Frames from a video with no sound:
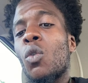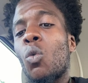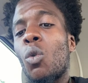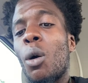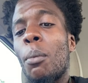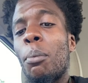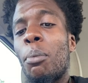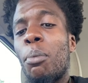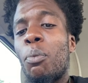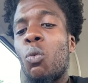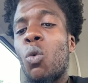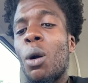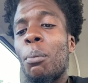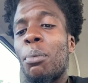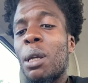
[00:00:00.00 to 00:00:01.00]

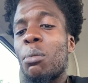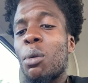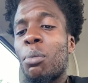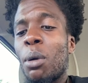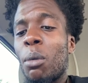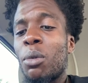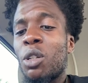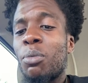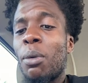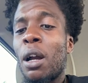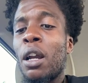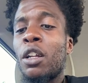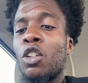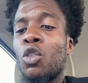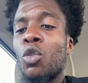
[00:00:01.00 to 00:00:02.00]
One paper published
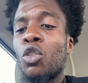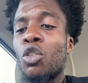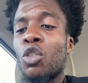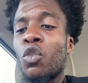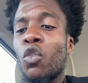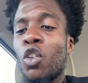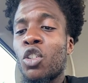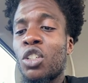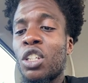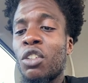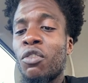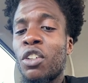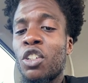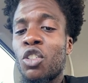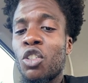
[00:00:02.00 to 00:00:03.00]
by a Duke University
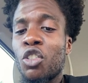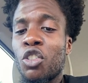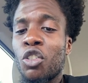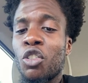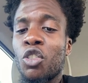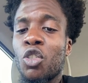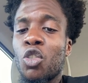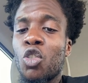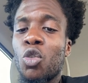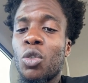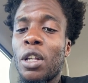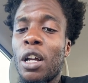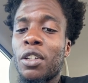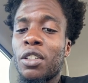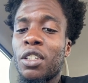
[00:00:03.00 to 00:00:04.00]
researcher in
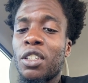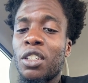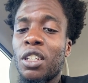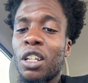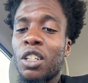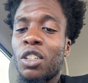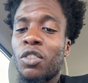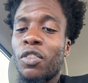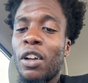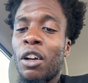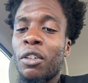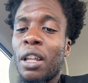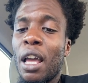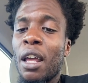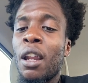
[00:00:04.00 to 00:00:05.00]
2006
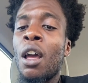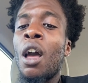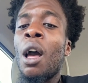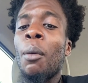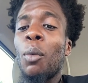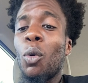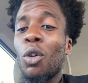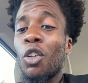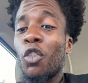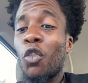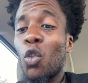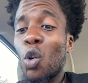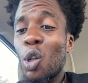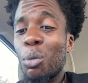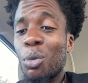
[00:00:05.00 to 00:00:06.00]
found that more than
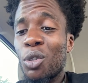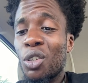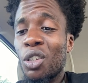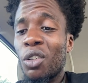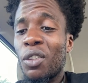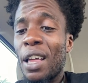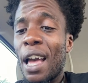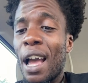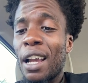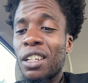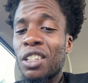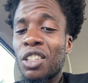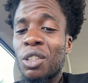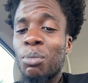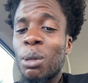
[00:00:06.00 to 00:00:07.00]
40% of the
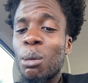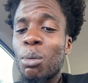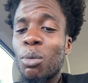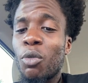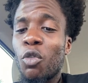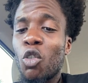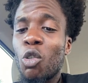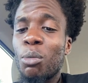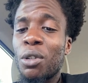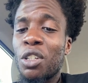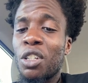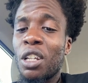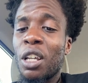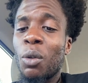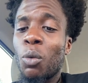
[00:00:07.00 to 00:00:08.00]
actions people perform each
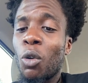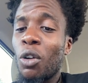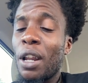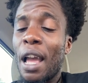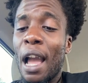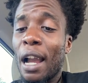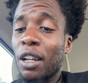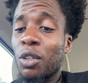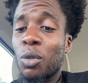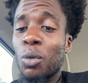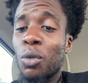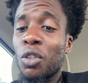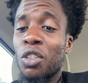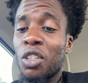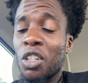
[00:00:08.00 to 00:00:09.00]
day weren't actual
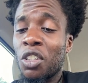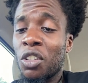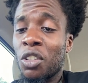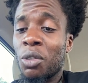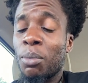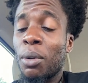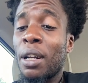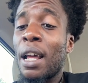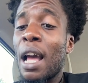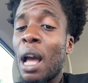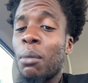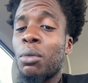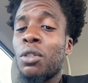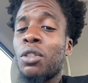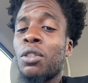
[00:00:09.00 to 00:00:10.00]
decisions, but
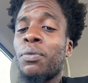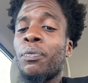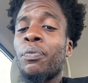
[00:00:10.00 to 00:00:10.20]
habits.